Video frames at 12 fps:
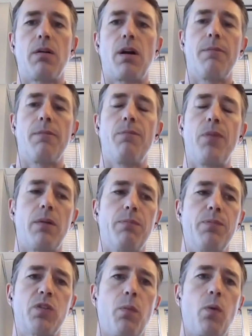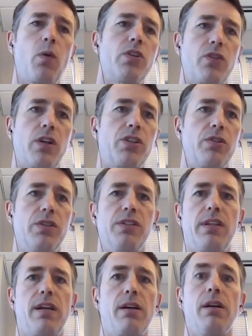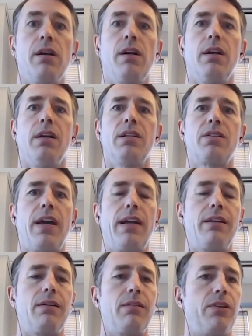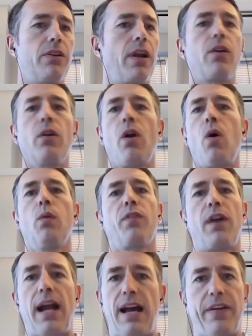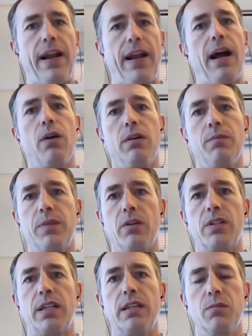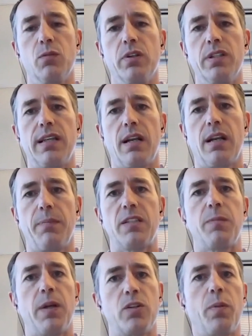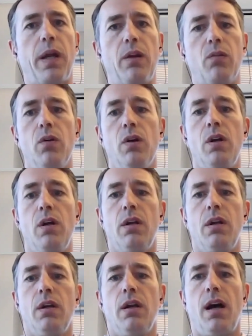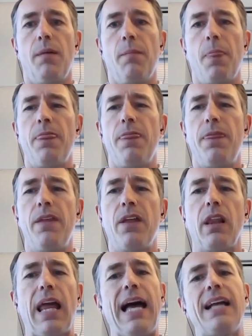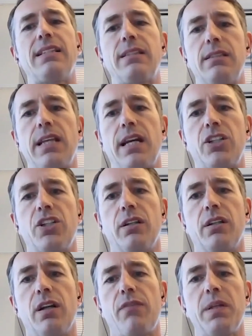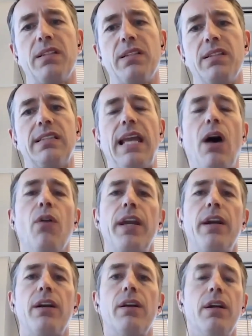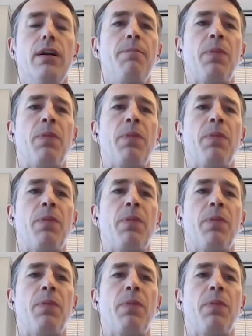our support structure is there so that you're not on hold for half an hour, to get someone to set up that special payroll. Then the last section of our business is healthcare.